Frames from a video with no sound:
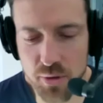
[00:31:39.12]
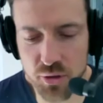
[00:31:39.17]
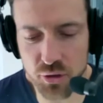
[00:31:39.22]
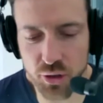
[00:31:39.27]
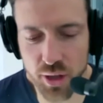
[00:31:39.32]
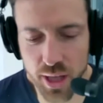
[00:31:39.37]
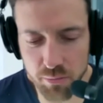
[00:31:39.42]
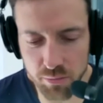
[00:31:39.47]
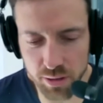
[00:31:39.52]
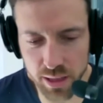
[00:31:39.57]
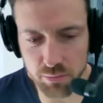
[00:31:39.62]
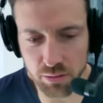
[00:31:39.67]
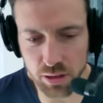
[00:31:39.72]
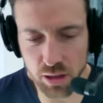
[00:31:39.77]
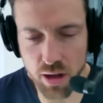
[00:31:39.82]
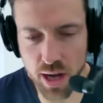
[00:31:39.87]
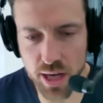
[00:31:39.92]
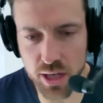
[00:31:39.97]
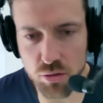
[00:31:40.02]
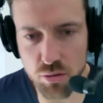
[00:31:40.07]
do they really
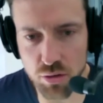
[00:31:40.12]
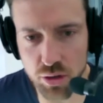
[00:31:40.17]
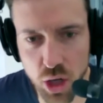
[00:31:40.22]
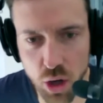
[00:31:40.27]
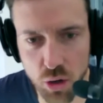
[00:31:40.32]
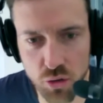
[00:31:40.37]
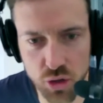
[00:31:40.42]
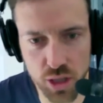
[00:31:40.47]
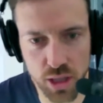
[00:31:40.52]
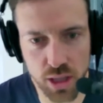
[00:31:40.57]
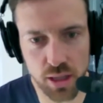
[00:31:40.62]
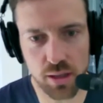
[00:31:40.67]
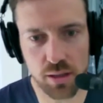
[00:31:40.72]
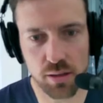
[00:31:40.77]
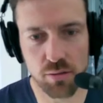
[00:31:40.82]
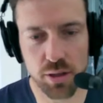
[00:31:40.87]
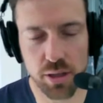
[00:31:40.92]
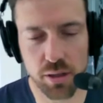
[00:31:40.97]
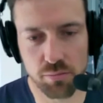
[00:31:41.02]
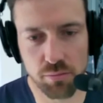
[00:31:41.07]
rely on your coaching
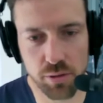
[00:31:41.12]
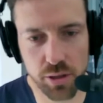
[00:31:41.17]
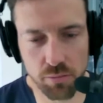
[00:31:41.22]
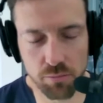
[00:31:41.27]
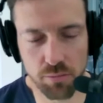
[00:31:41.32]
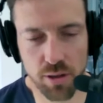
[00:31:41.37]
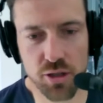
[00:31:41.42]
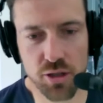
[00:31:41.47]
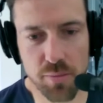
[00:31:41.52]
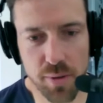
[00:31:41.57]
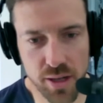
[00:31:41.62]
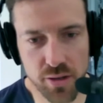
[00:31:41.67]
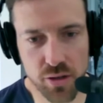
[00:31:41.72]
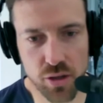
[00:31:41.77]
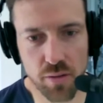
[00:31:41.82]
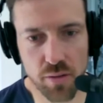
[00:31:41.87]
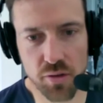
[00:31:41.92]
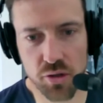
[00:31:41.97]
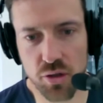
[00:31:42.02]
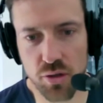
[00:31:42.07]
or your resume
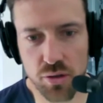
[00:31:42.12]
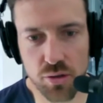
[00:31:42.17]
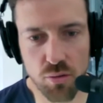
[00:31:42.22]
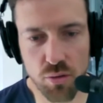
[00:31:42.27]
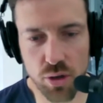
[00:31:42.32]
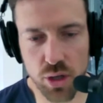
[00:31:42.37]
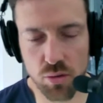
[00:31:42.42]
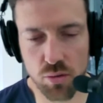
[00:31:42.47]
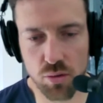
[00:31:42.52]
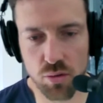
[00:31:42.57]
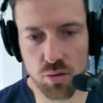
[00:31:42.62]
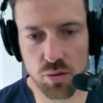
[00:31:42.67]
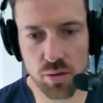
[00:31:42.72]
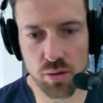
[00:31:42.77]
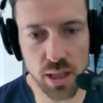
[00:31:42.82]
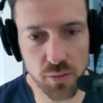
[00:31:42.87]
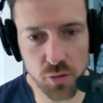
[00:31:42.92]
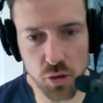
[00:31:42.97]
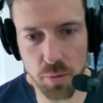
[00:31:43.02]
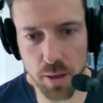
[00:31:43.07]
services or your
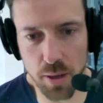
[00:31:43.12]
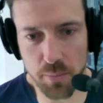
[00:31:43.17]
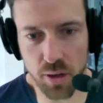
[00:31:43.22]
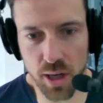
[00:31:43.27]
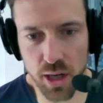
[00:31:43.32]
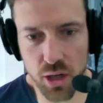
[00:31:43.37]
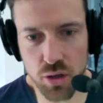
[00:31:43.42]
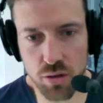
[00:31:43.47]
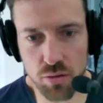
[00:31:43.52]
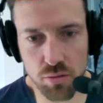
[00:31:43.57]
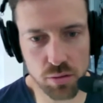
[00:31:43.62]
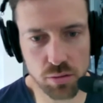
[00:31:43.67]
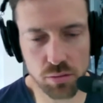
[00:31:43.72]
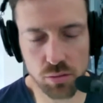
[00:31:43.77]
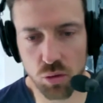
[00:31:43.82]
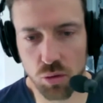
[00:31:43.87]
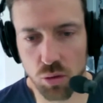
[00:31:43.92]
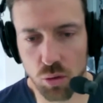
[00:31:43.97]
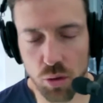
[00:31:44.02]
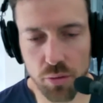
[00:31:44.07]
interview preparation, or
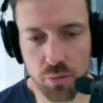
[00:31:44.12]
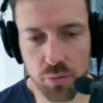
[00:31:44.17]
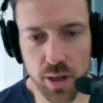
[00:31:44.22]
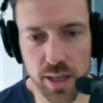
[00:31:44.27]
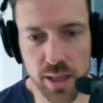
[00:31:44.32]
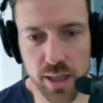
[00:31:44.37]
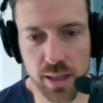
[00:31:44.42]
all three?